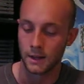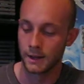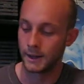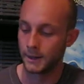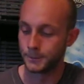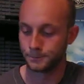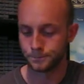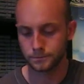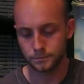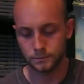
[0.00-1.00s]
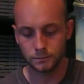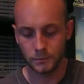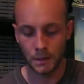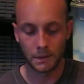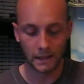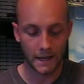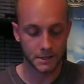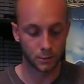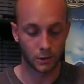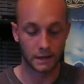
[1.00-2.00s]
My
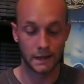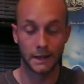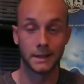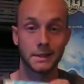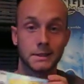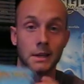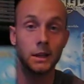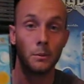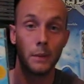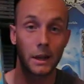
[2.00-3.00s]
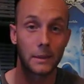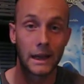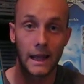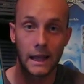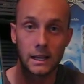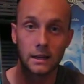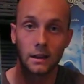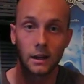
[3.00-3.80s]
last one is Mega Man 8.